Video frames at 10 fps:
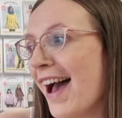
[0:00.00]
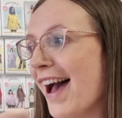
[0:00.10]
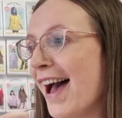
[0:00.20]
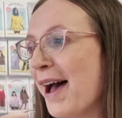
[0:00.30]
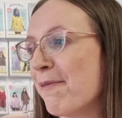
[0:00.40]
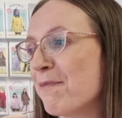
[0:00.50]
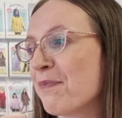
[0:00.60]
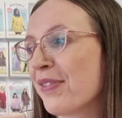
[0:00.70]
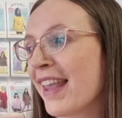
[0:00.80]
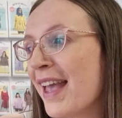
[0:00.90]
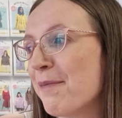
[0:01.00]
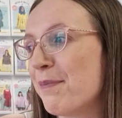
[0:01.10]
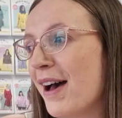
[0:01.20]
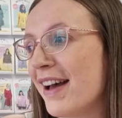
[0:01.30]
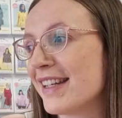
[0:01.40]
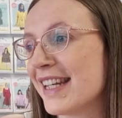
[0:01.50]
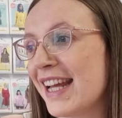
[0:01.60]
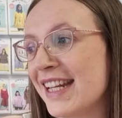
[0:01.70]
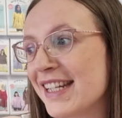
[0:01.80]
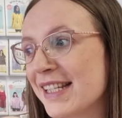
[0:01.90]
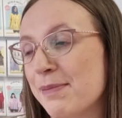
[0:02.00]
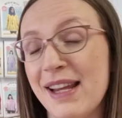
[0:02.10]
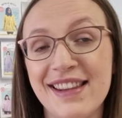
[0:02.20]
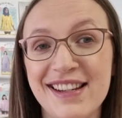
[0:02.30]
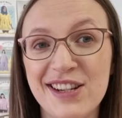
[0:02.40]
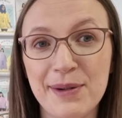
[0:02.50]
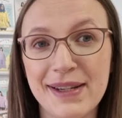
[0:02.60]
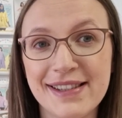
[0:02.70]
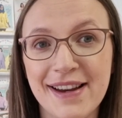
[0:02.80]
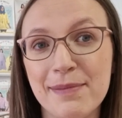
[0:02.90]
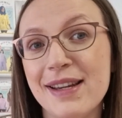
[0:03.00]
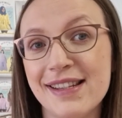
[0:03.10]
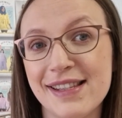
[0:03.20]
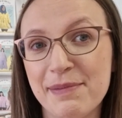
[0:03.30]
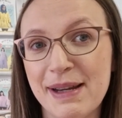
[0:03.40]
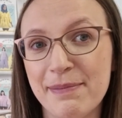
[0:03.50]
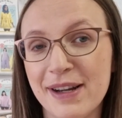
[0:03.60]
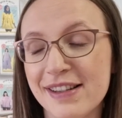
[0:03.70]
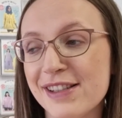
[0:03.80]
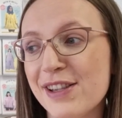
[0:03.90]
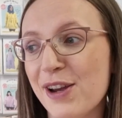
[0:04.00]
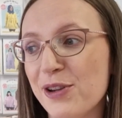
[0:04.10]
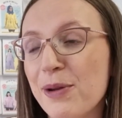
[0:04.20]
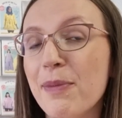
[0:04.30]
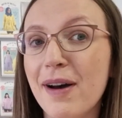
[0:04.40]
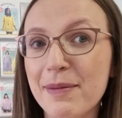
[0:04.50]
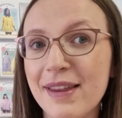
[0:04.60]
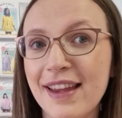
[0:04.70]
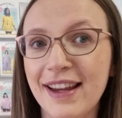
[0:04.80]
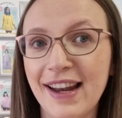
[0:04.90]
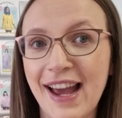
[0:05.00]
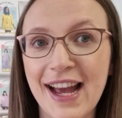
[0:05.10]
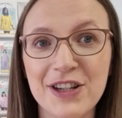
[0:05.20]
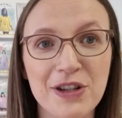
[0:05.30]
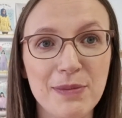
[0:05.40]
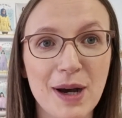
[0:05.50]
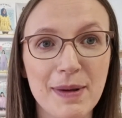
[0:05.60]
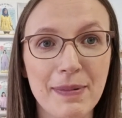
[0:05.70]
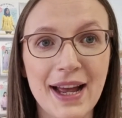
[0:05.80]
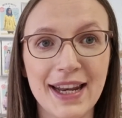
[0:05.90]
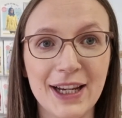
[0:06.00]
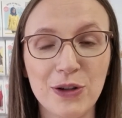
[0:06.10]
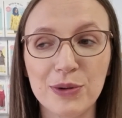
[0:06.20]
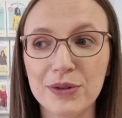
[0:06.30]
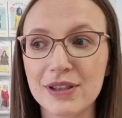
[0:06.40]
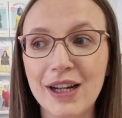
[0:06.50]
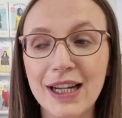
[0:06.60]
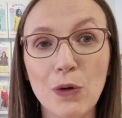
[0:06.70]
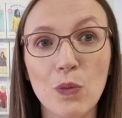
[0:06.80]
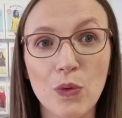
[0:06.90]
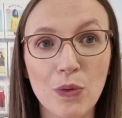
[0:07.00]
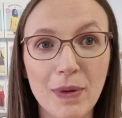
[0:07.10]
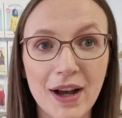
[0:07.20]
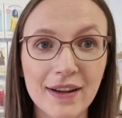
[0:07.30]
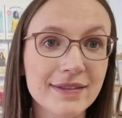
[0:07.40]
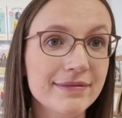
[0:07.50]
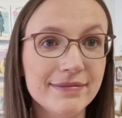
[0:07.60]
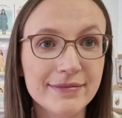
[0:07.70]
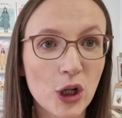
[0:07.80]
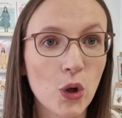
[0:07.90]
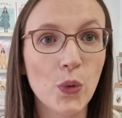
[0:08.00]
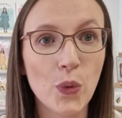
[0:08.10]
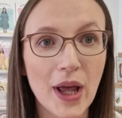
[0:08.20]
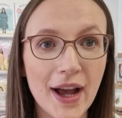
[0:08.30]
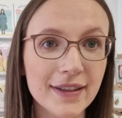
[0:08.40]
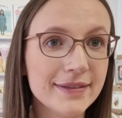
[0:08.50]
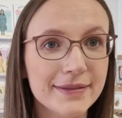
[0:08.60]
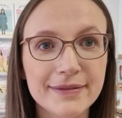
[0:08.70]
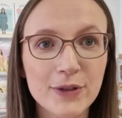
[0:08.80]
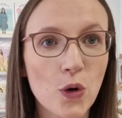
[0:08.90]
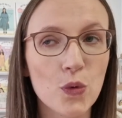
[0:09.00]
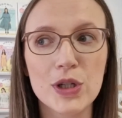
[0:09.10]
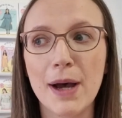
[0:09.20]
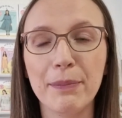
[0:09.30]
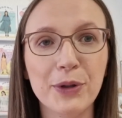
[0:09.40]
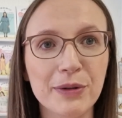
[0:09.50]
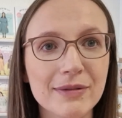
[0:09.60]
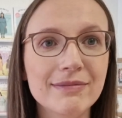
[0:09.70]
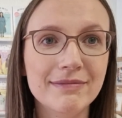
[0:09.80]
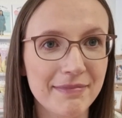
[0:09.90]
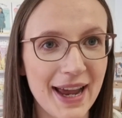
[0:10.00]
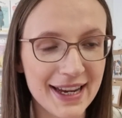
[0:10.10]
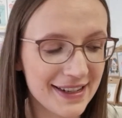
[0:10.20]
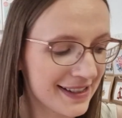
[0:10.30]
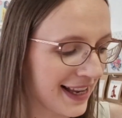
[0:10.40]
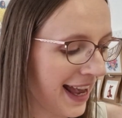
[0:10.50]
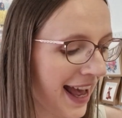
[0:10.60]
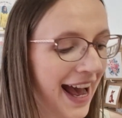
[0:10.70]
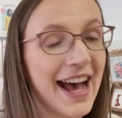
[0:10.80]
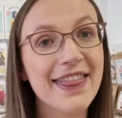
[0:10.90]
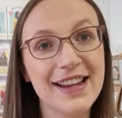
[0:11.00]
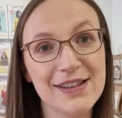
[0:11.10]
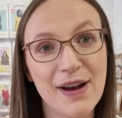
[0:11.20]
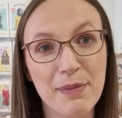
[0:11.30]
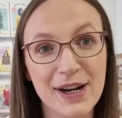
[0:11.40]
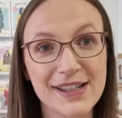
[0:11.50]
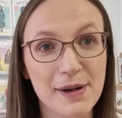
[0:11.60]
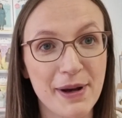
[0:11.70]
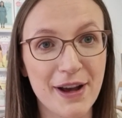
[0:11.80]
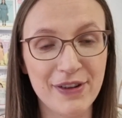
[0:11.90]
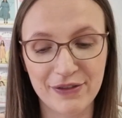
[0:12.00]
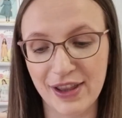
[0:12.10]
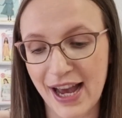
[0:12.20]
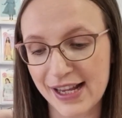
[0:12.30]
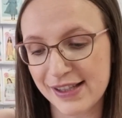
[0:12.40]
But it does mean that in 2 weeks' time it's September, so you might be thinking ahead and you might be planning your slightly warmer, cooler, autumnal makes, and these fabrics are perfect for that.